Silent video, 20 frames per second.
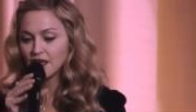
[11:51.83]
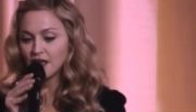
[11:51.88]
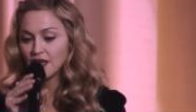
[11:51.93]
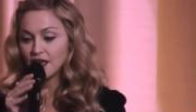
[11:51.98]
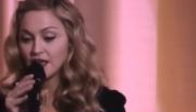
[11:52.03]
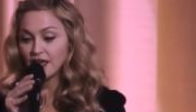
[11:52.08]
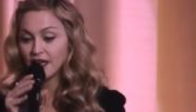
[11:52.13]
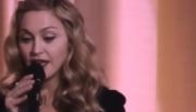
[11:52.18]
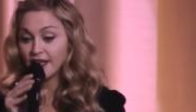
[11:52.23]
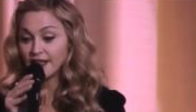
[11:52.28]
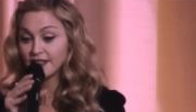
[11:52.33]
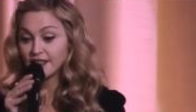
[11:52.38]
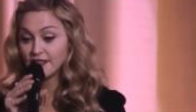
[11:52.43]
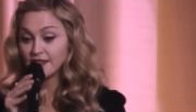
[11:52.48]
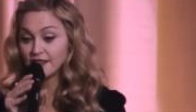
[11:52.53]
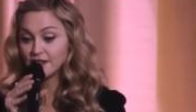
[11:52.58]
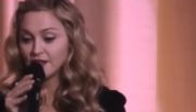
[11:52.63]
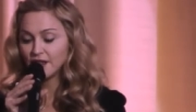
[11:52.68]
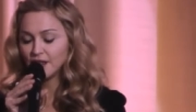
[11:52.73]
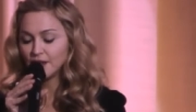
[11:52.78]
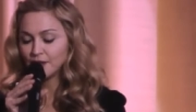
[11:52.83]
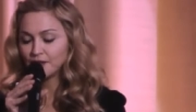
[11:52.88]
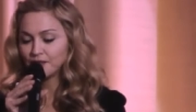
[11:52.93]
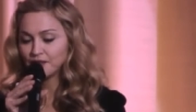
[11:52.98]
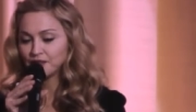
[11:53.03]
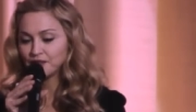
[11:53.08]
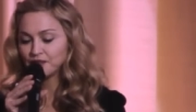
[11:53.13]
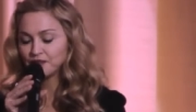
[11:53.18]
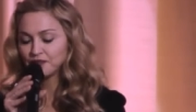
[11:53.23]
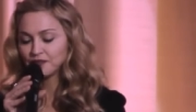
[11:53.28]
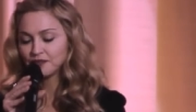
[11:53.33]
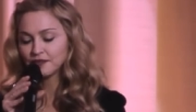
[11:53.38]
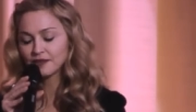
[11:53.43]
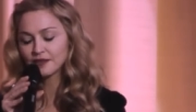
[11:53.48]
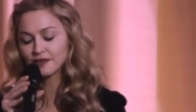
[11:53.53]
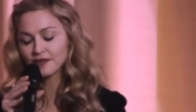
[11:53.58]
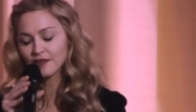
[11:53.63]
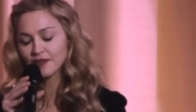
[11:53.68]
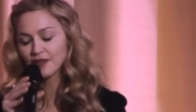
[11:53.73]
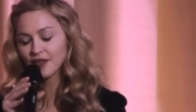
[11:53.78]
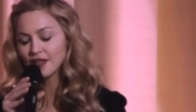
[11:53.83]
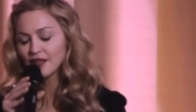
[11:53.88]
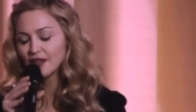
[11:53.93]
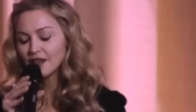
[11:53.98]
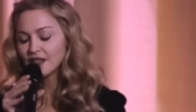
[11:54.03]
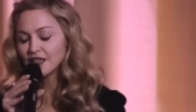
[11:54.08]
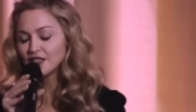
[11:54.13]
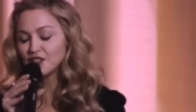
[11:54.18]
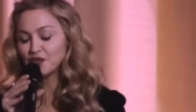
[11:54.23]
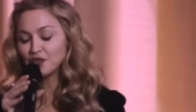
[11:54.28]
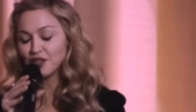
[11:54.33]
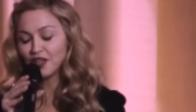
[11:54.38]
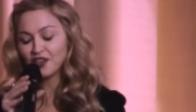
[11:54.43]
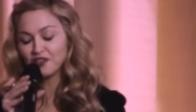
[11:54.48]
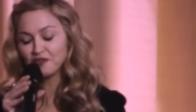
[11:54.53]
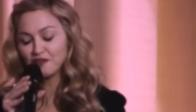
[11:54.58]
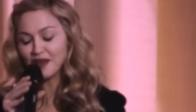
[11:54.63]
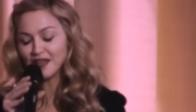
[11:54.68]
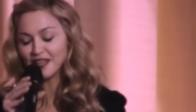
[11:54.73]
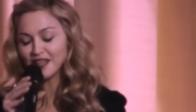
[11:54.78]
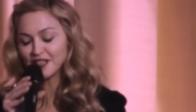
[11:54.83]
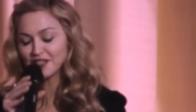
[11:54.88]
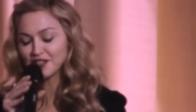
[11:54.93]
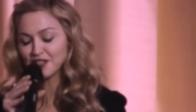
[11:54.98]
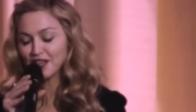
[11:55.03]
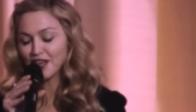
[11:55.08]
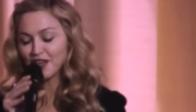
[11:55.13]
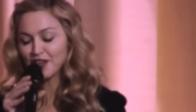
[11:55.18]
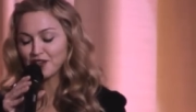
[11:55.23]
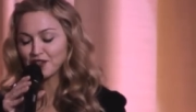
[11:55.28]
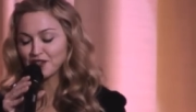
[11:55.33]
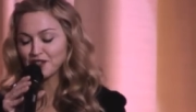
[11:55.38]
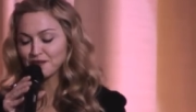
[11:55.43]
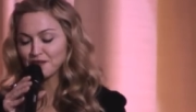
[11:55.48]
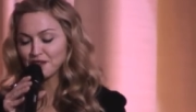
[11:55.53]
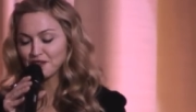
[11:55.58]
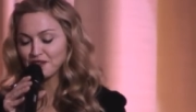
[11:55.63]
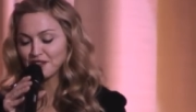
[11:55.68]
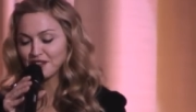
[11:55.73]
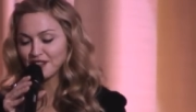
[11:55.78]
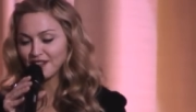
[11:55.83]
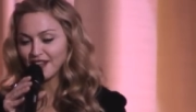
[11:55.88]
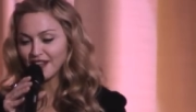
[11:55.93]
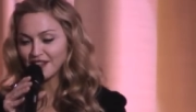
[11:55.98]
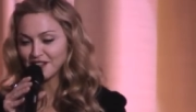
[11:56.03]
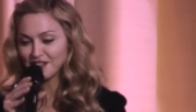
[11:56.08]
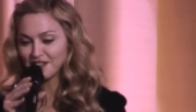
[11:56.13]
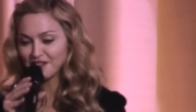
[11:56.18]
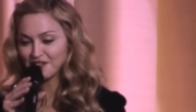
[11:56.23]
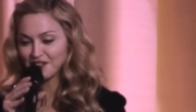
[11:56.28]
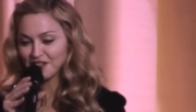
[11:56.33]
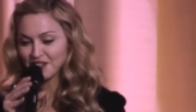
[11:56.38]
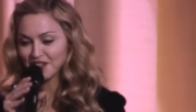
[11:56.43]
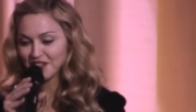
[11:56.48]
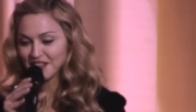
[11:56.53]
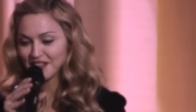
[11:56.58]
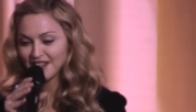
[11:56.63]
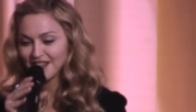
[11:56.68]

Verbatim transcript: And I had to um, do a lot of begging to get her to move to London for,